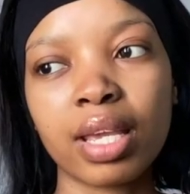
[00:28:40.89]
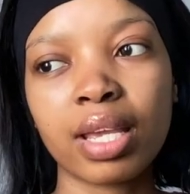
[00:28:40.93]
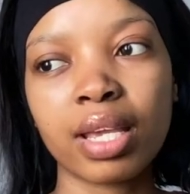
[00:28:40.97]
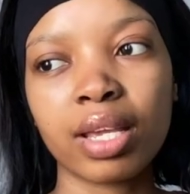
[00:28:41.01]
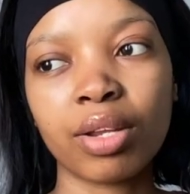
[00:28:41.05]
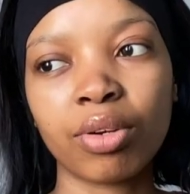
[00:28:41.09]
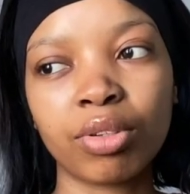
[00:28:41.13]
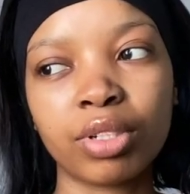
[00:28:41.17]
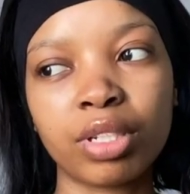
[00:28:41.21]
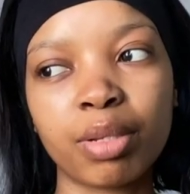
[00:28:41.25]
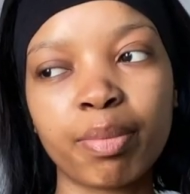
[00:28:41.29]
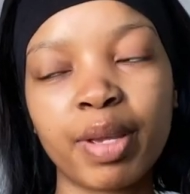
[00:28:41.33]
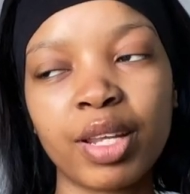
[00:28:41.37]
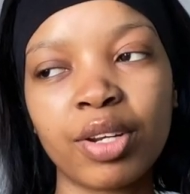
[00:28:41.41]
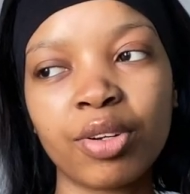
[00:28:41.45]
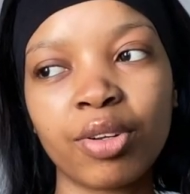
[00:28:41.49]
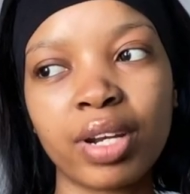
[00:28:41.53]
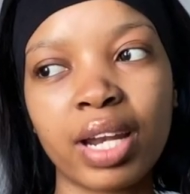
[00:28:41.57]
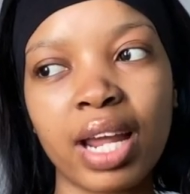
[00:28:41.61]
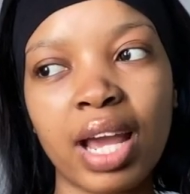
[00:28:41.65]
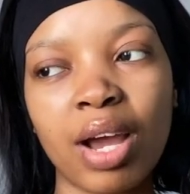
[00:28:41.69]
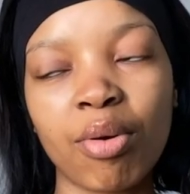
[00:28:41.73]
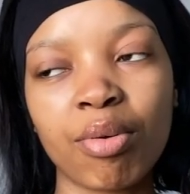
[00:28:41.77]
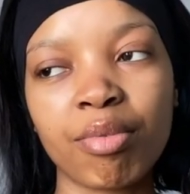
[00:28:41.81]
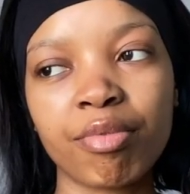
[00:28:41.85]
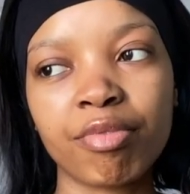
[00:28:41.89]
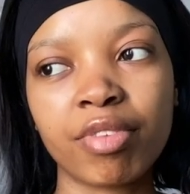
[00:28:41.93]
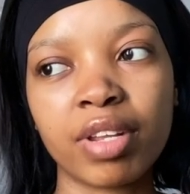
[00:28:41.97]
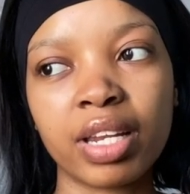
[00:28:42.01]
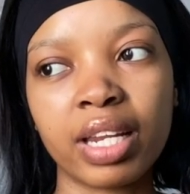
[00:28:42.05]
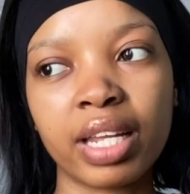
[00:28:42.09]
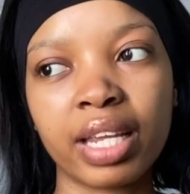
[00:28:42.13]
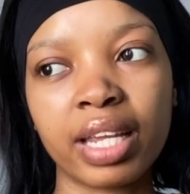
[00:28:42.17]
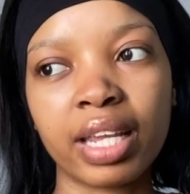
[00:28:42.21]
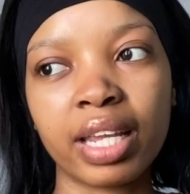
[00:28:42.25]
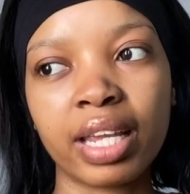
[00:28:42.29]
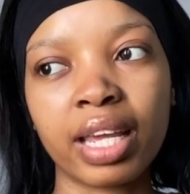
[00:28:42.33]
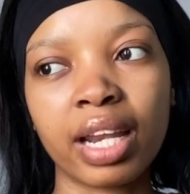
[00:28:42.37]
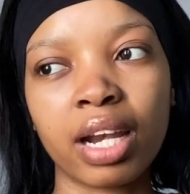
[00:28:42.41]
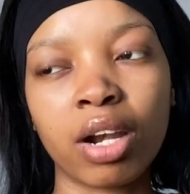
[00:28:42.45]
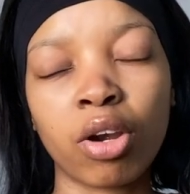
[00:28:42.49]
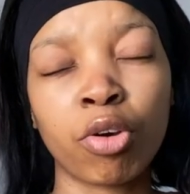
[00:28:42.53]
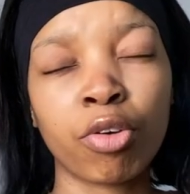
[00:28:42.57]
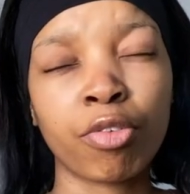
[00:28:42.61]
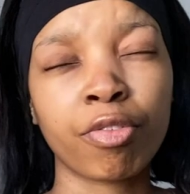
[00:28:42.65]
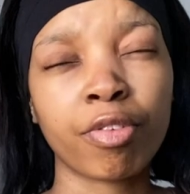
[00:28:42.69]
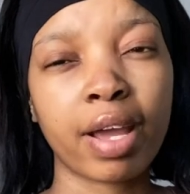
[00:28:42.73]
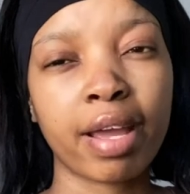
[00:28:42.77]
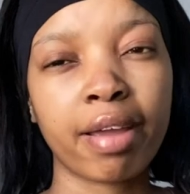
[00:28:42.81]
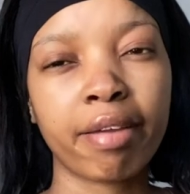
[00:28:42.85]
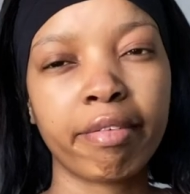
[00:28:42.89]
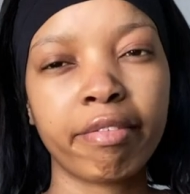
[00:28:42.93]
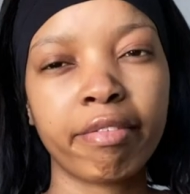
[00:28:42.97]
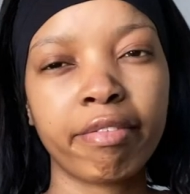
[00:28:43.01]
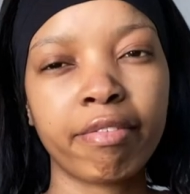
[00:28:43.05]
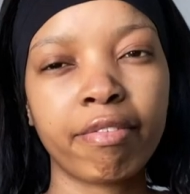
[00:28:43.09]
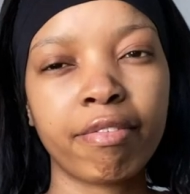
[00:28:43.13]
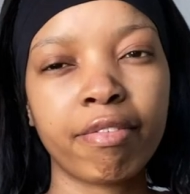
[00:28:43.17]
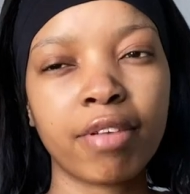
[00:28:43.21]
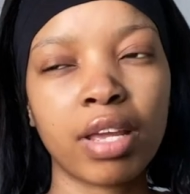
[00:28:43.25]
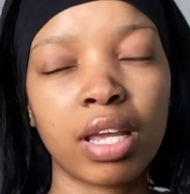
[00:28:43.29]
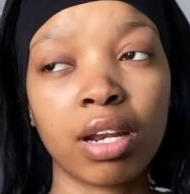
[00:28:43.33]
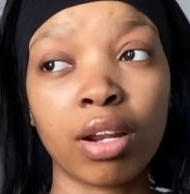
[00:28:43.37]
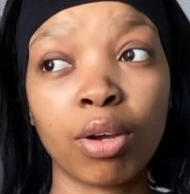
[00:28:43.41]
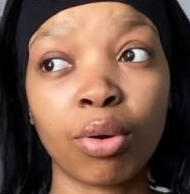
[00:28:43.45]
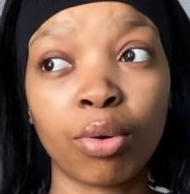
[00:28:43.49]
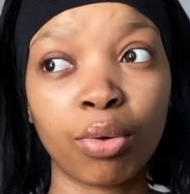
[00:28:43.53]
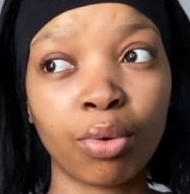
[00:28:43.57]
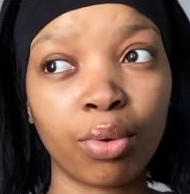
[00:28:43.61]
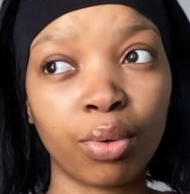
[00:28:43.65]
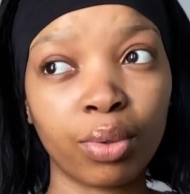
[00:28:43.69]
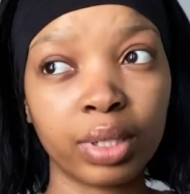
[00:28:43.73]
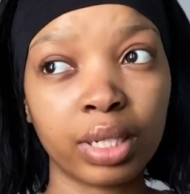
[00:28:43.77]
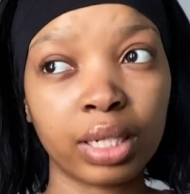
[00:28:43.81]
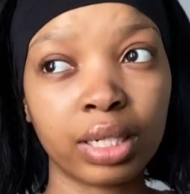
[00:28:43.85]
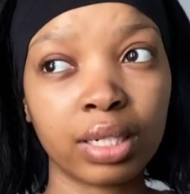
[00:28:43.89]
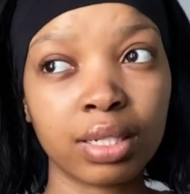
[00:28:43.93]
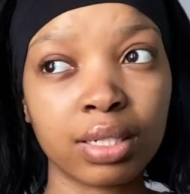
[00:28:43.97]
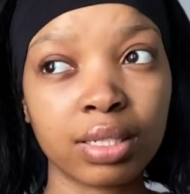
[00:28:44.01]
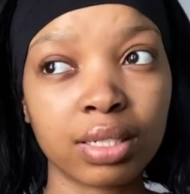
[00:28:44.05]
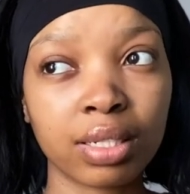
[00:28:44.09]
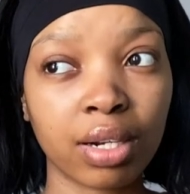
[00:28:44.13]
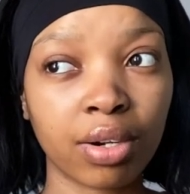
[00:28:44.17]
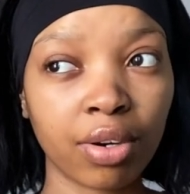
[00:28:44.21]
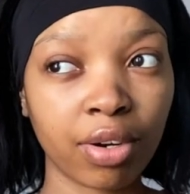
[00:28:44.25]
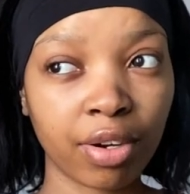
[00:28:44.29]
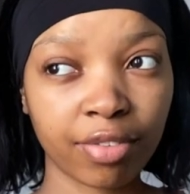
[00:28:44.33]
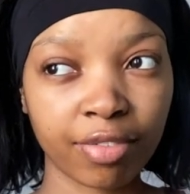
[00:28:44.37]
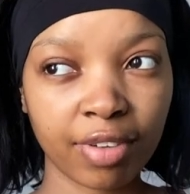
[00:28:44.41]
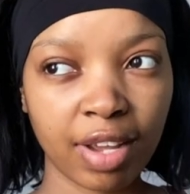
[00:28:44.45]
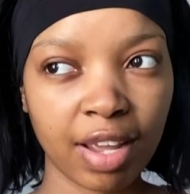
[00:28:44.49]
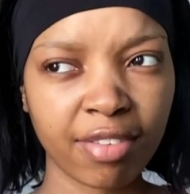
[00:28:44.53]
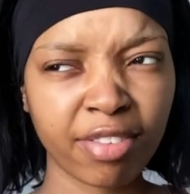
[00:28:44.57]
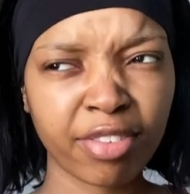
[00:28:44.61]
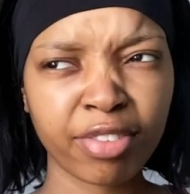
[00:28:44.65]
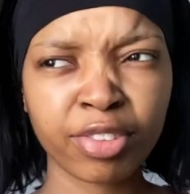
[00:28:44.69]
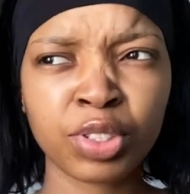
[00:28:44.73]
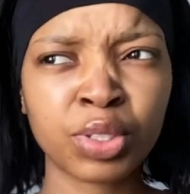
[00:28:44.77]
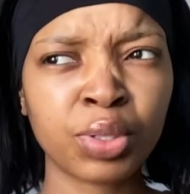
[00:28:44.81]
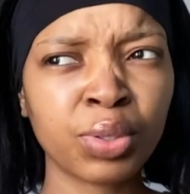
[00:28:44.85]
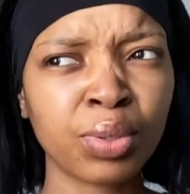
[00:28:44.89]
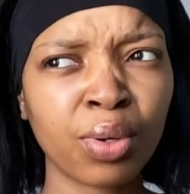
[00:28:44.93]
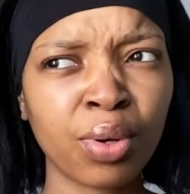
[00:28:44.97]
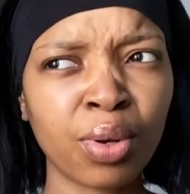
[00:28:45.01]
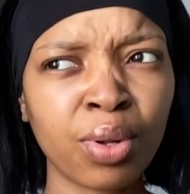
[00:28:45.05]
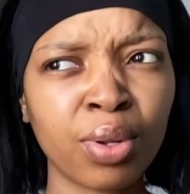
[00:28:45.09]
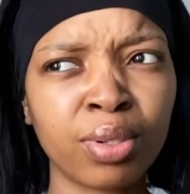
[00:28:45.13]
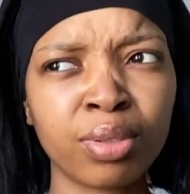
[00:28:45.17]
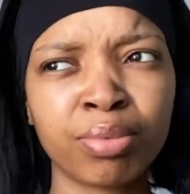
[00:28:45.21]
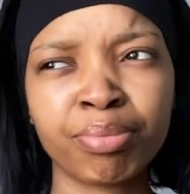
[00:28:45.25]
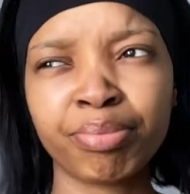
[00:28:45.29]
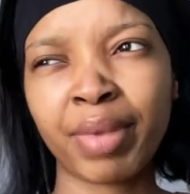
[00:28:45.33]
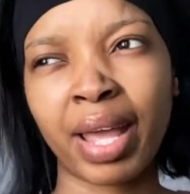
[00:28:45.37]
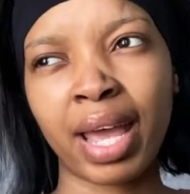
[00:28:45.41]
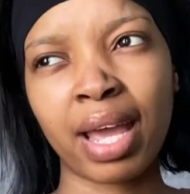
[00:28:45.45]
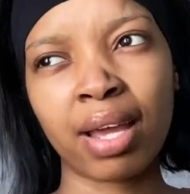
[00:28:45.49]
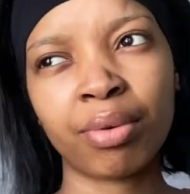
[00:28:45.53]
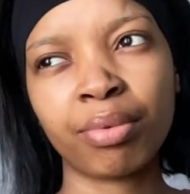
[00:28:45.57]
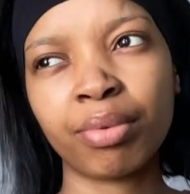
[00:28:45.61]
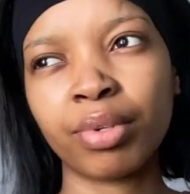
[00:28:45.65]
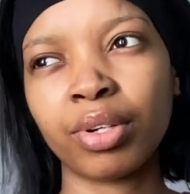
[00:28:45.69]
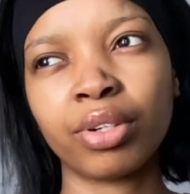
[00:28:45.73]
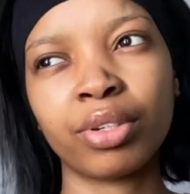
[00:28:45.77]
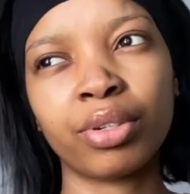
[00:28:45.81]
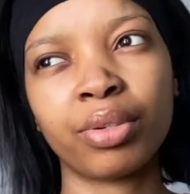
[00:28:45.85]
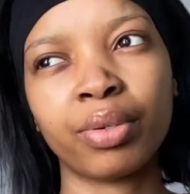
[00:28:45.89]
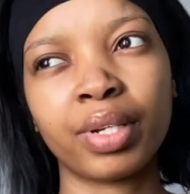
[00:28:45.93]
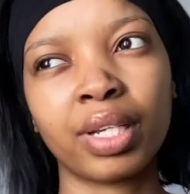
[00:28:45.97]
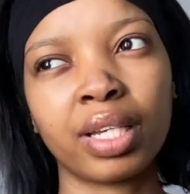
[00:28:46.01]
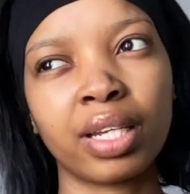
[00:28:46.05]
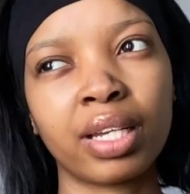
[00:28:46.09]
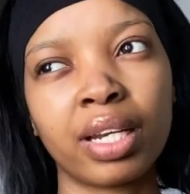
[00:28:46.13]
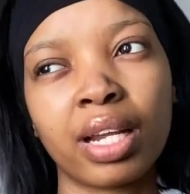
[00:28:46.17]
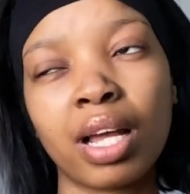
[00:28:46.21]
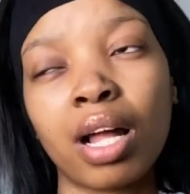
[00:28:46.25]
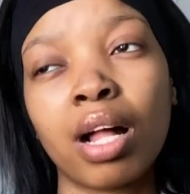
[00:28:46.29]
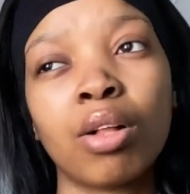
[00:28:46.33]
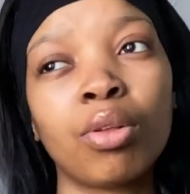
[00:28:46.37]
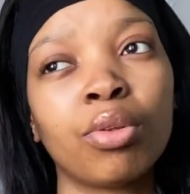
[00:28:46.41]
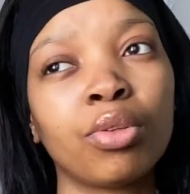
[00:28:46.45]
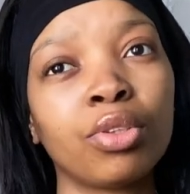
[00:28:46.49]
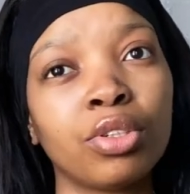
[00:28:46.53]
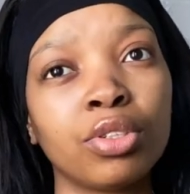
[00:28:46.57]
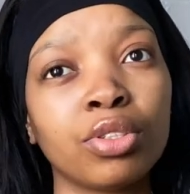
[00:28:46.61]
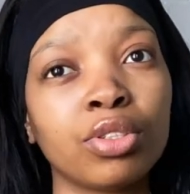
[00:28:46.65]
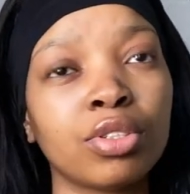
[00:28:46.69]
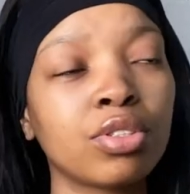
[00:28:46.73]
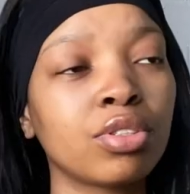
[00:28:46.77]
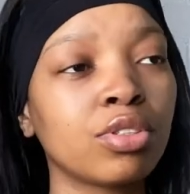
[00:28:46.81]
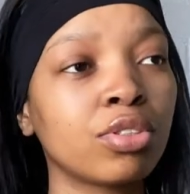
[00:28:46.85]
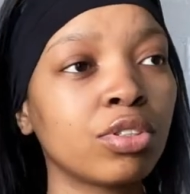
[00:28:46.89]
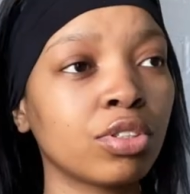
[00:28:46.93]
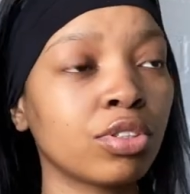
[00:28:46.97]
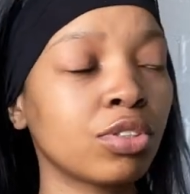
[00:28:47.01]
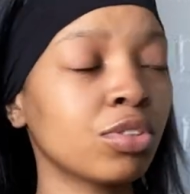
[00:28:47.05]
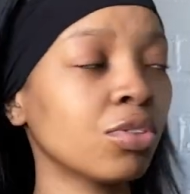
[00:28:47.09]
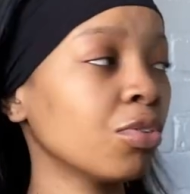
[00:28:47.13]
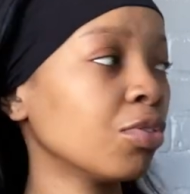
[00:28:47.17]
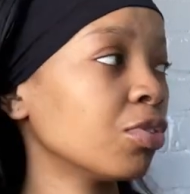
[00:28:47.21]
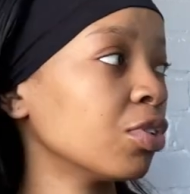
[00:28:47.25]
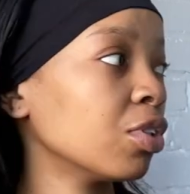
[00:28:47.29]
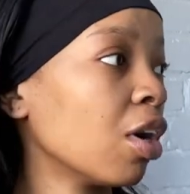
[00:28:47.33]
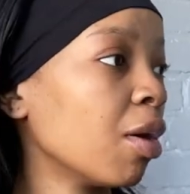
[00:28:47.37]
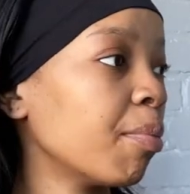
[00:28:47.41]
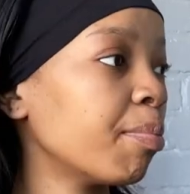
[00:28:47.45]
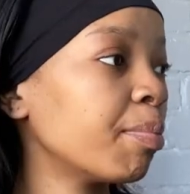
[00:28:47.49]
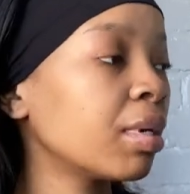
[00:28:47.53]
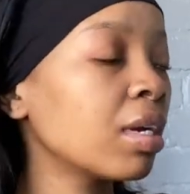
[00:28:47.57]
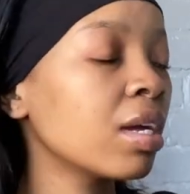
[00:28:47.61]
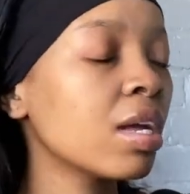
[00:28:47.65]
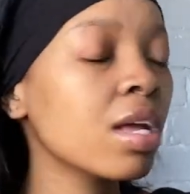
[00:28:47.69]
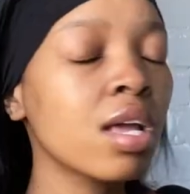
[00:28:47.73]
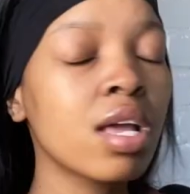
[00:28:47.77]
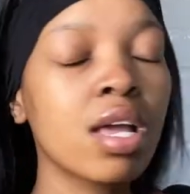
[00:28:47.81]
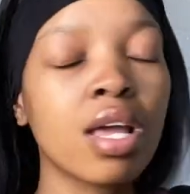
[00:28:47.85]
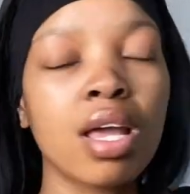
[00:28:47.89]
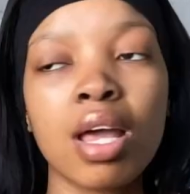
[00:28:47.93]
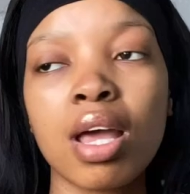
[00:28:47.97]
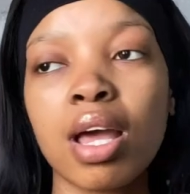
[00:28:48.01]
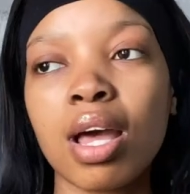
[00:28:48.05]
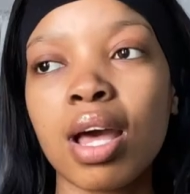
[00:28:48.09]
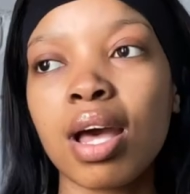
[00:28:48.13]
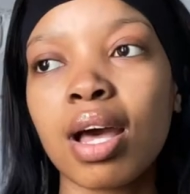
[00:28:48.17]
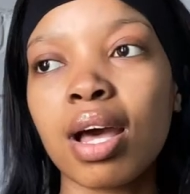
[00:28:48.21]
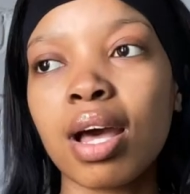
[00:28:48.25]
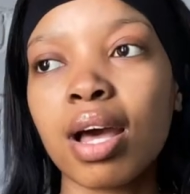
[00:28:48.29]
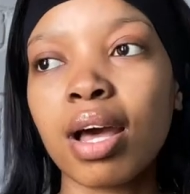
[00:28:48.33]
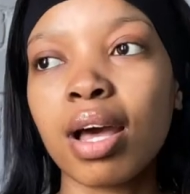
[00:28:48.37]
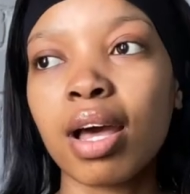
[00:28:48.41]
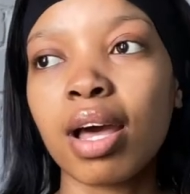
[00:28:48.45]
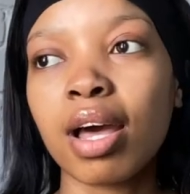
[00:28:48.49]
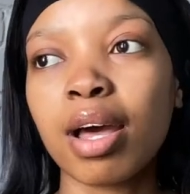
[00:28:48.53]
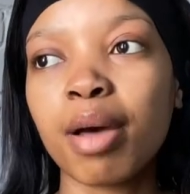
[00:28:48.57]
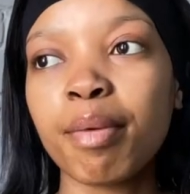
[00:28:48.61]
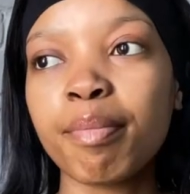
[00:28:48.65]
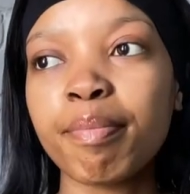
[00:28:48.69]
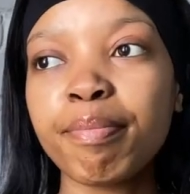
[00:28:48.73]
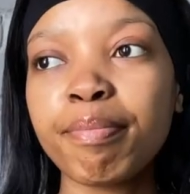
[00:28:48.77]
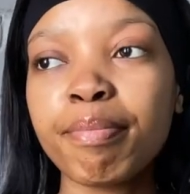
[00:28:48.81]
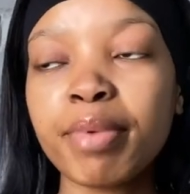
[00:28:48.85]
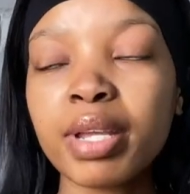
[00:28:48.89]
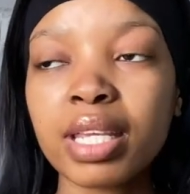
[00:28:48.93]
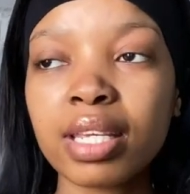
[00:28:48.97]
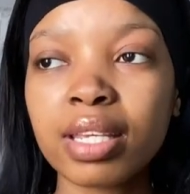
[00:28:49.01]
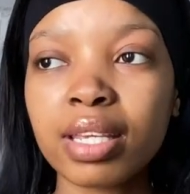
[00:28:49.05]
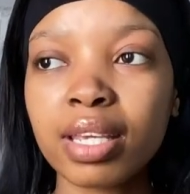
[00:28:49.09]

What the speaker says: It'll depend on how I'm feeling at around 5. And how cold it is around 5. It's too cold. Nah, we're not doing it. I'll use the stovetop. But